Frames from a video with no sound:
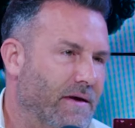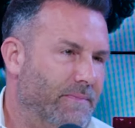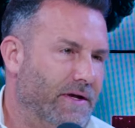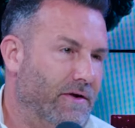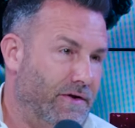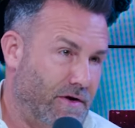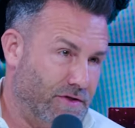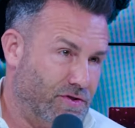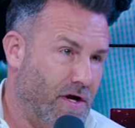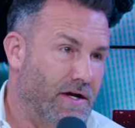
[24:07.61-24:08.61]
company or your
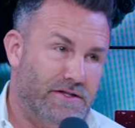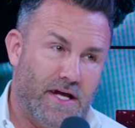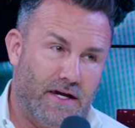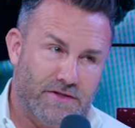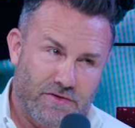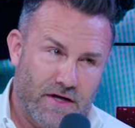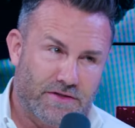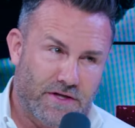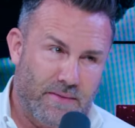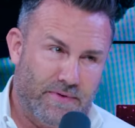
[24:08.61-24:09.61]
construct it's not
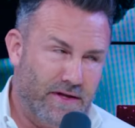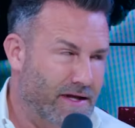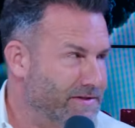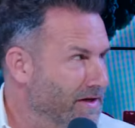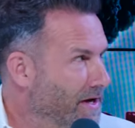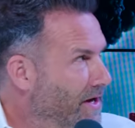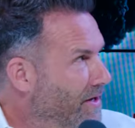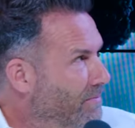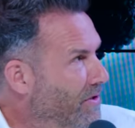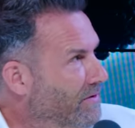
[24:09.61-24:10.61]
construction company unless
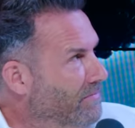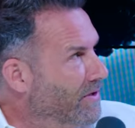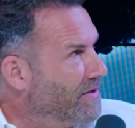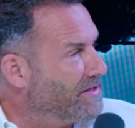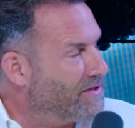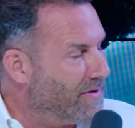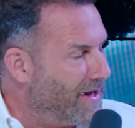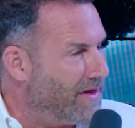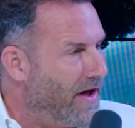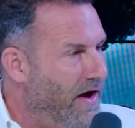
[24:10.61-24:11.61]
you're building buildings. That's what
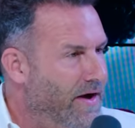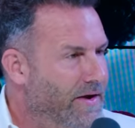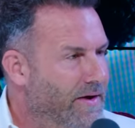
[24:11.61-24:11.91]
I thought.